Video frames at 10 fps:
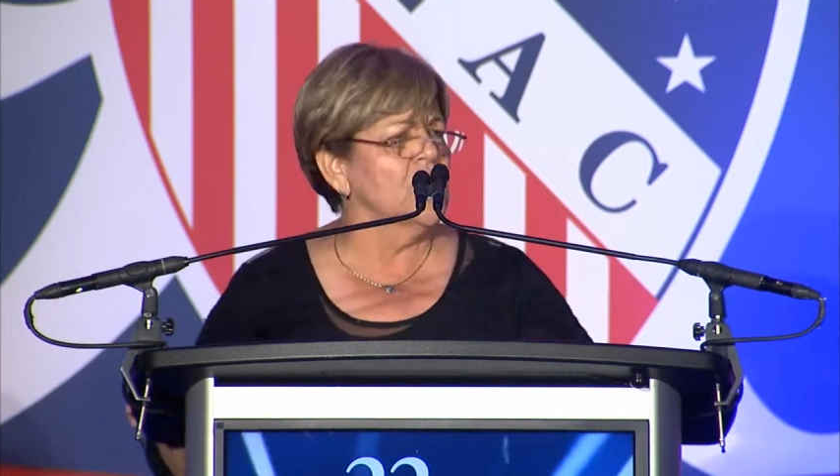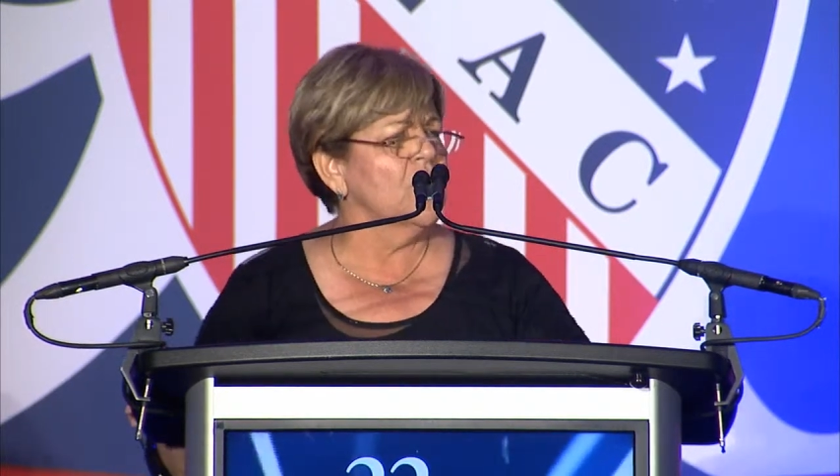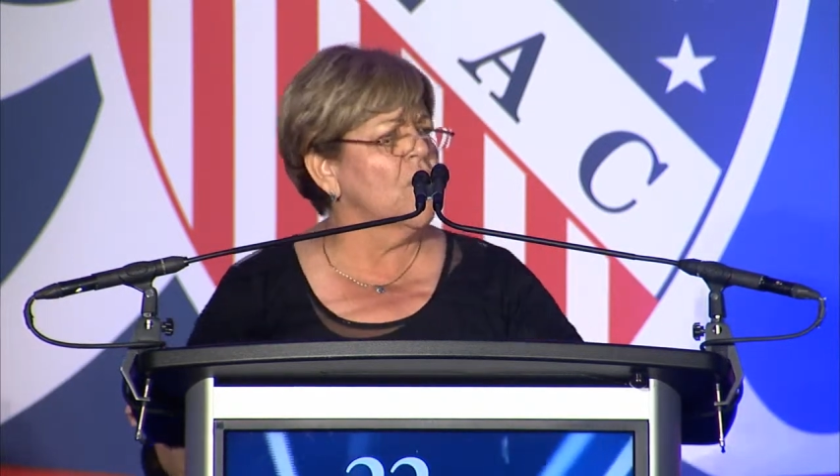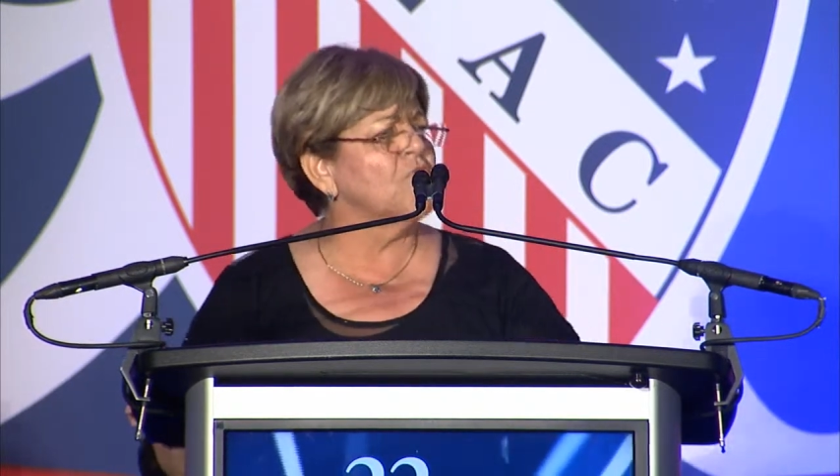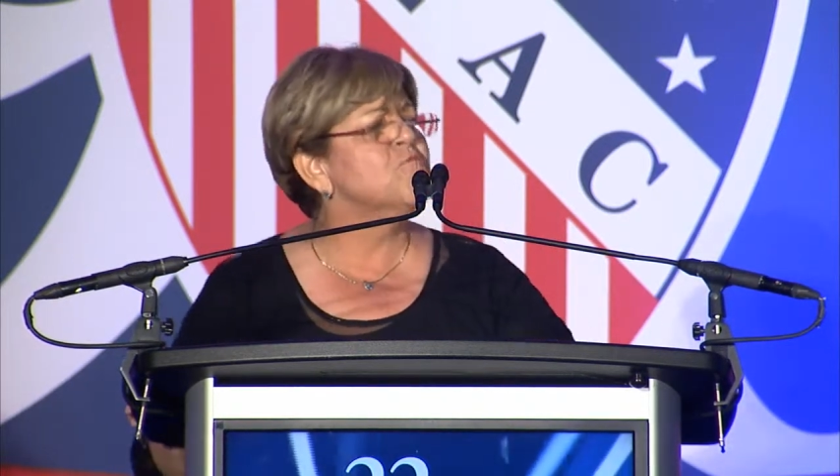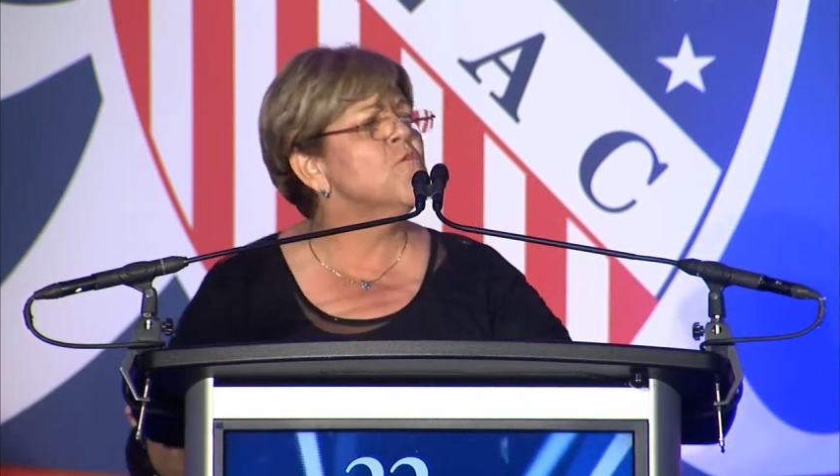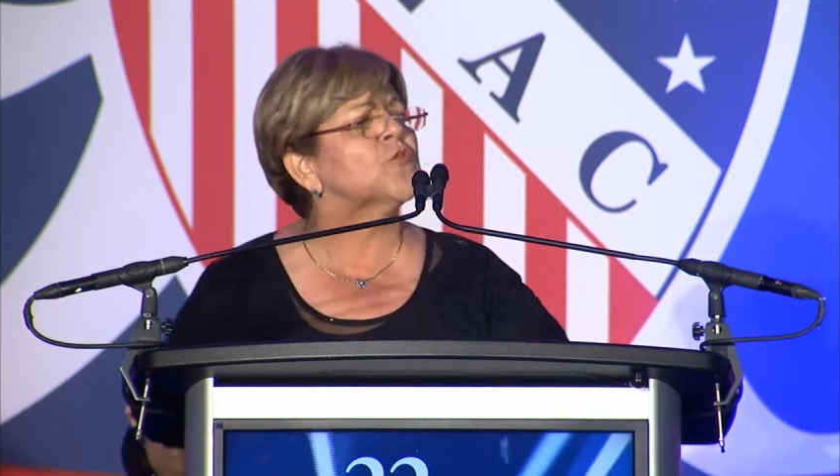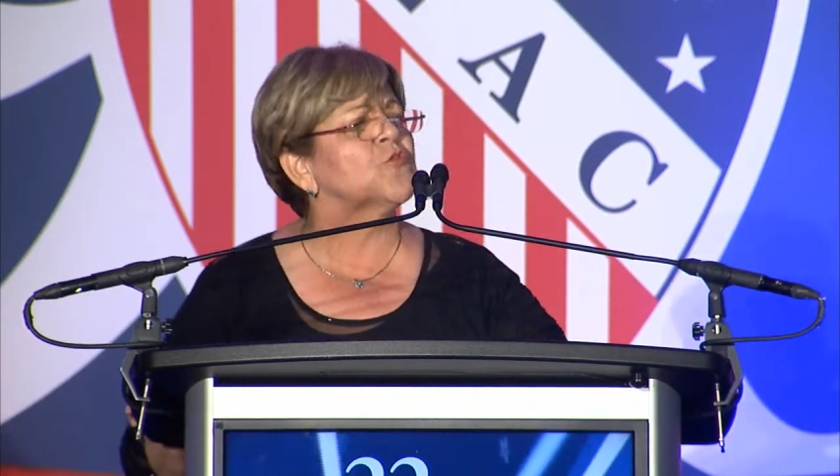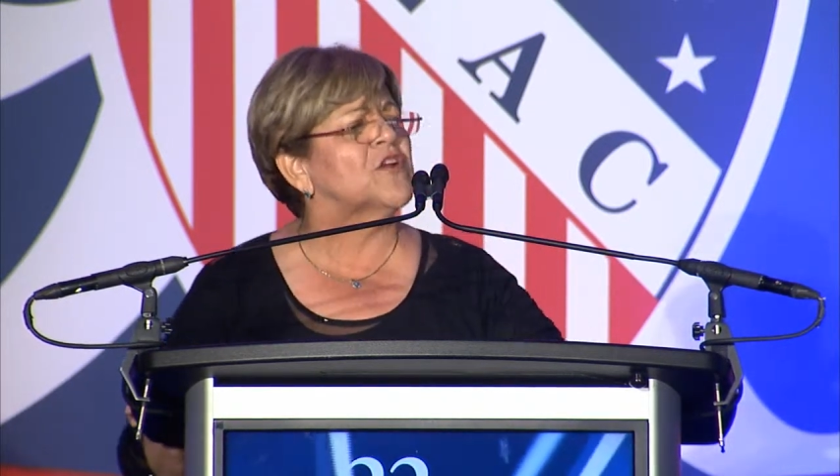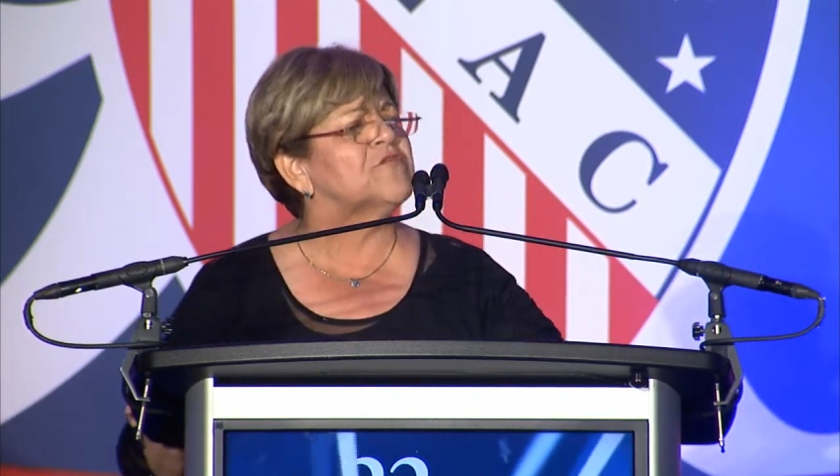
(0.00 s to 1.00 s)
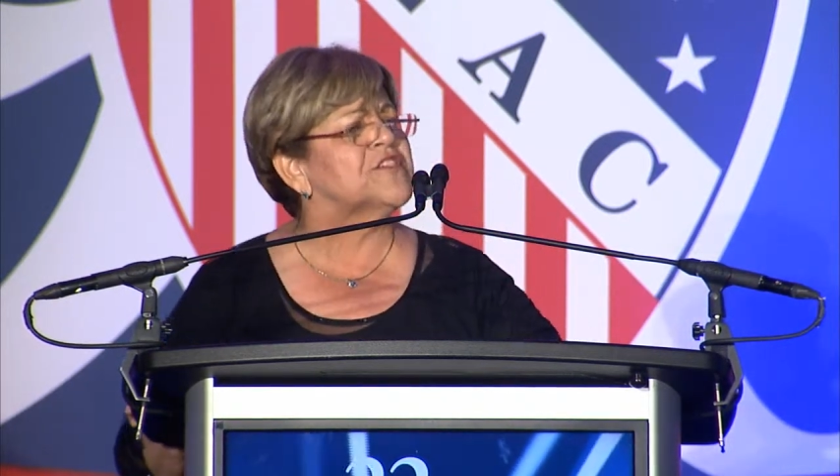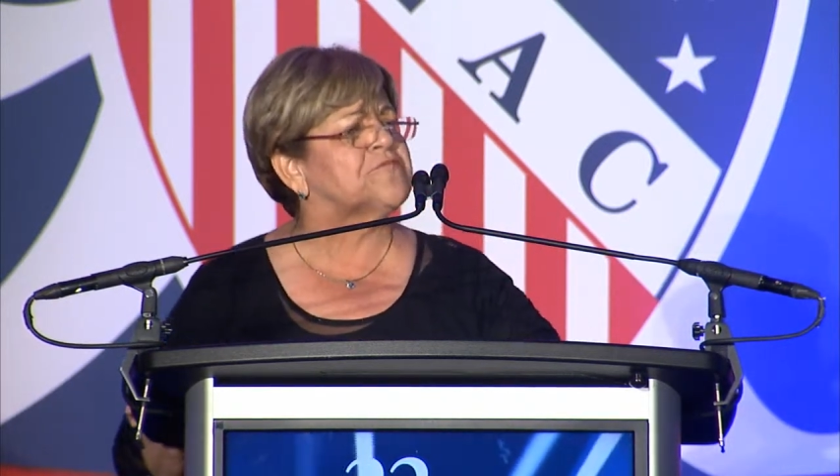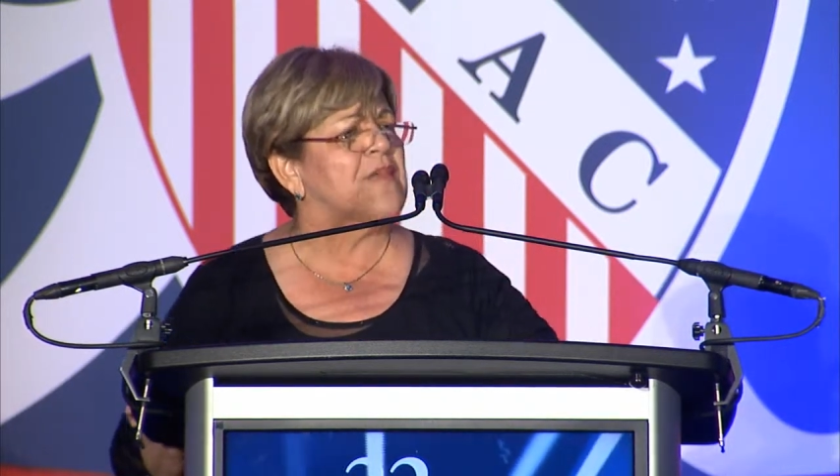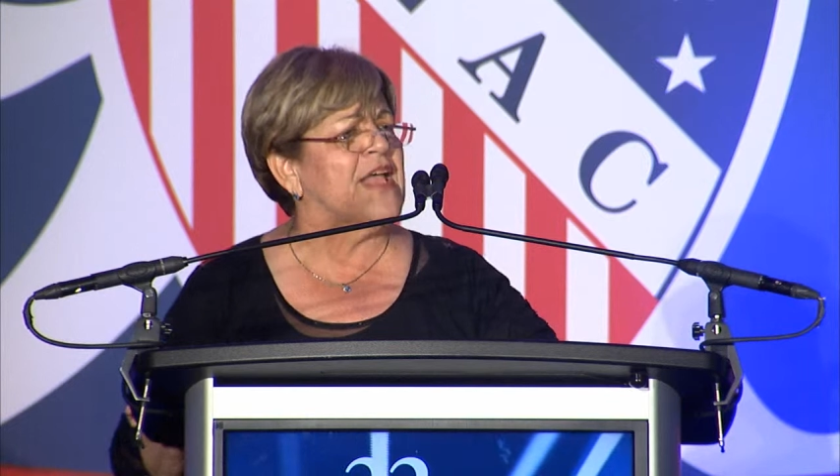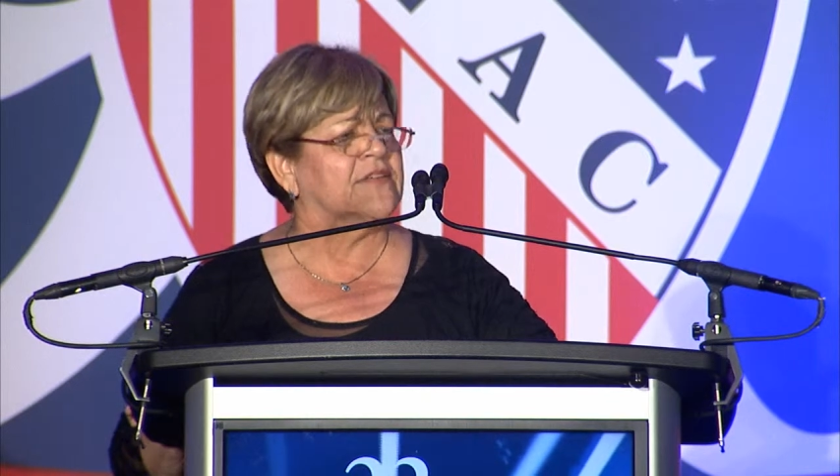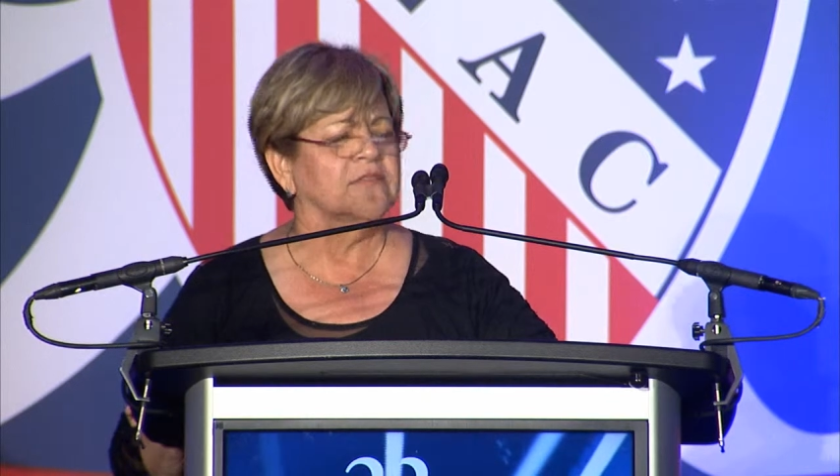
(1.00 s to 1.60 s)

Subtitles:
of mutual respect